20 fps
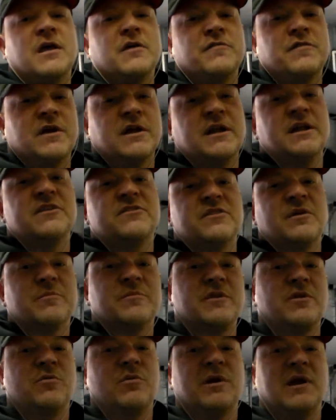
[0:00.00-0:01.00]
if I need
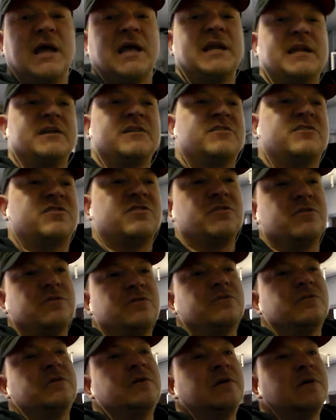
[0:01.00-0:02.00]
something related
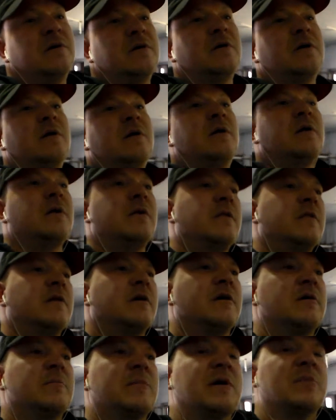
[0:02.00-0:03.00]
to
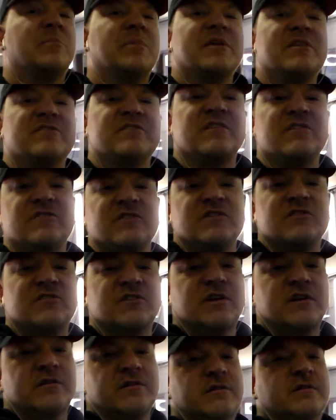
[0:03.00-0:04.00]
my business in
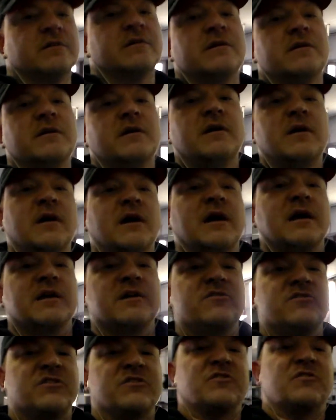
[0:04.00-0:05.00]
general, I
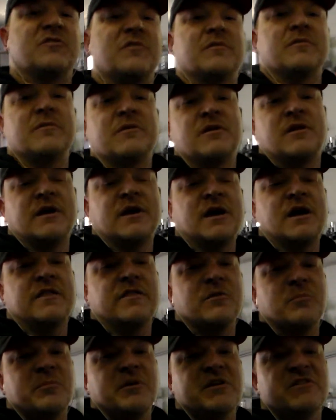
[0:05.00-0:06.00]
can just click
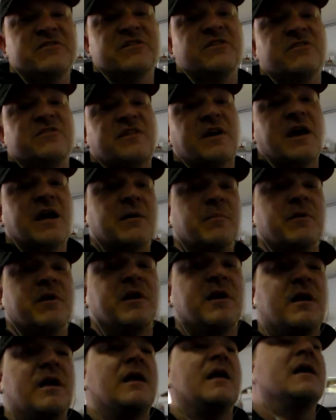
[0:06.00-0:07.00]
on the business tab
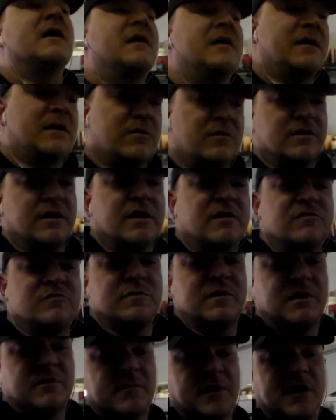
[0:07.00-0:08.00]
and it'll give
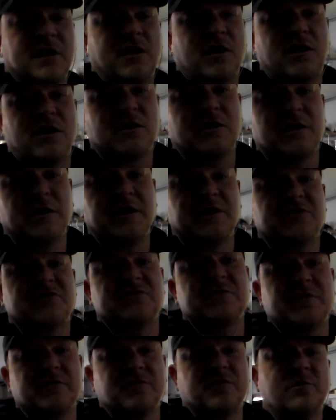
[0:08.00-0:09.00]
me my long
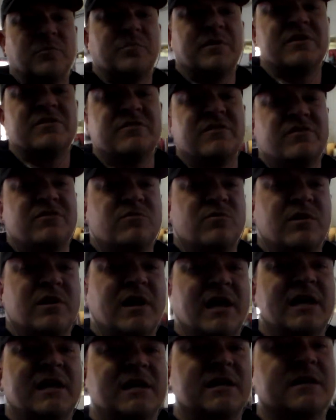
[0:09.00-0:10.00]
list of business
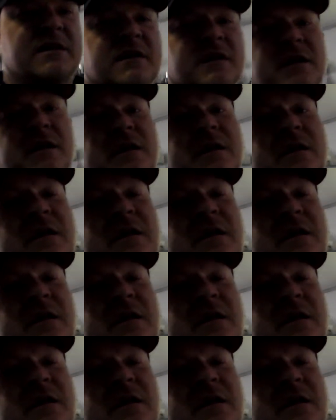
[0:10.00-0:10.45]
related